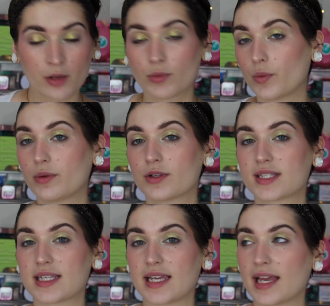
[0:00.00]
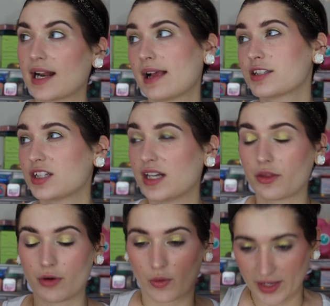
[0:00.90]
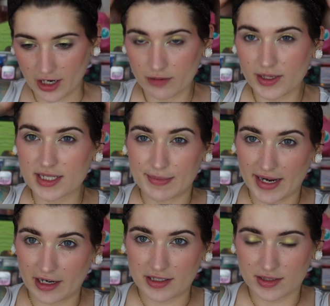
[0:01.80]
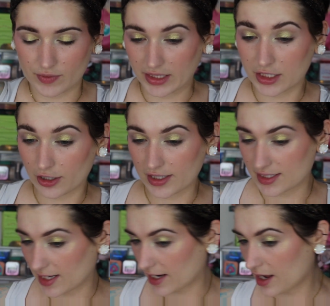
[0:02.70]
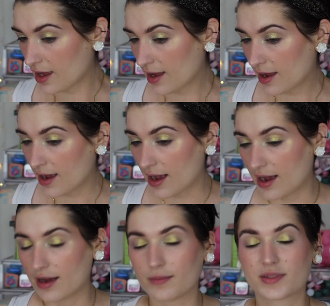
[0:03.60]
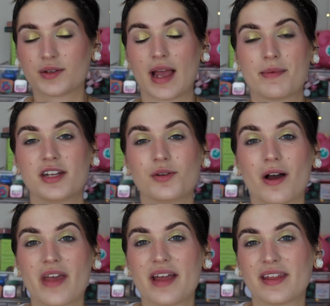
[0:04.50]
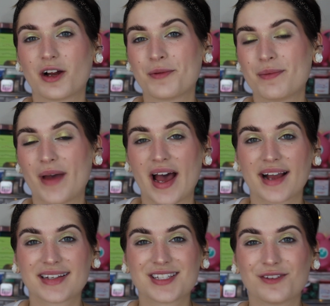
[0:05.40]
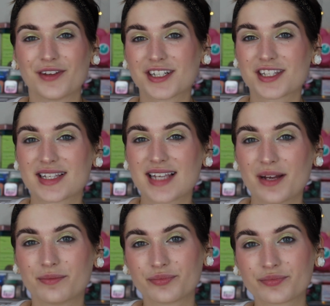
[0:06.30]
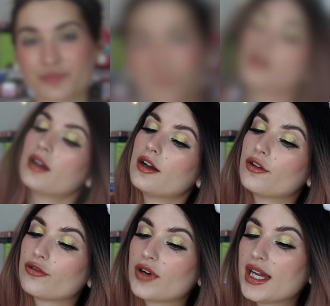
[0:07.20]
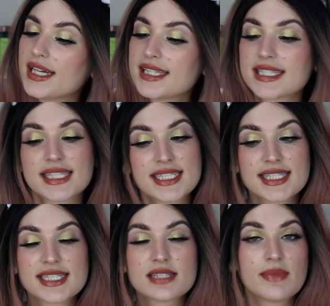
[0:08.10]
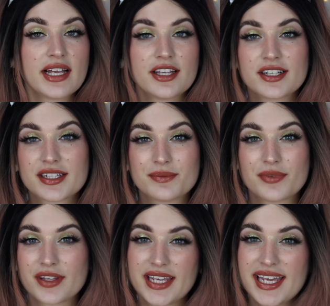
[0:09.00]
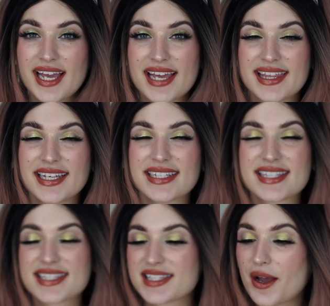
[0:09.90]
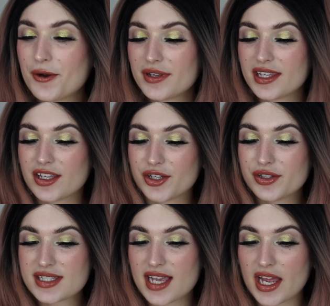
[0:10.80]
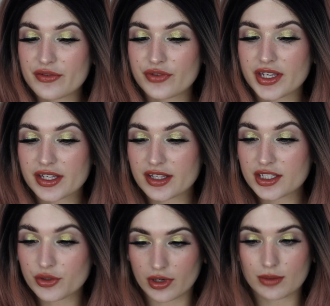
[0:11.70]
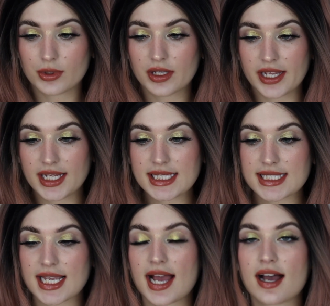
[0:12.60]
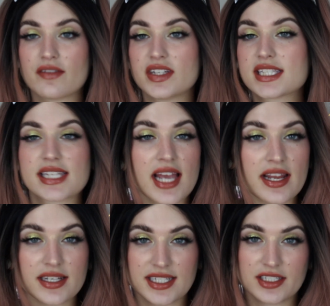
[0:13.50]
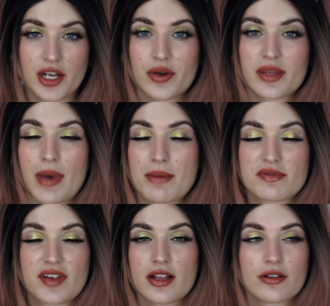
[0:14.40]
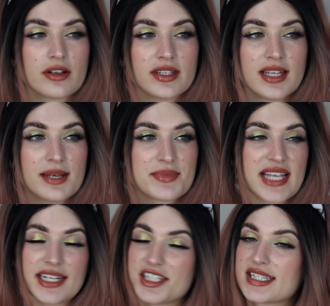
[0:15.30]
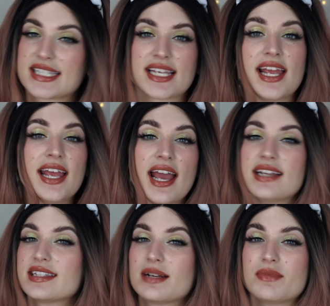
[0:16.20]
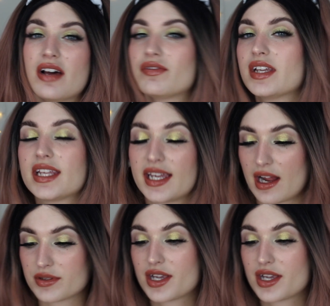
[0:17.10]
but we will see. And I also need to throw a wig on because my hair is really dirty today. Um, so yeah, I'm gonna do all that and then I'll be back to finish this up. All right, this is my look complete. I think it's so cute. I feel adorable in it. Obviously, I didn't go with a pop of color on the lips. I just ended up not feeling it. I was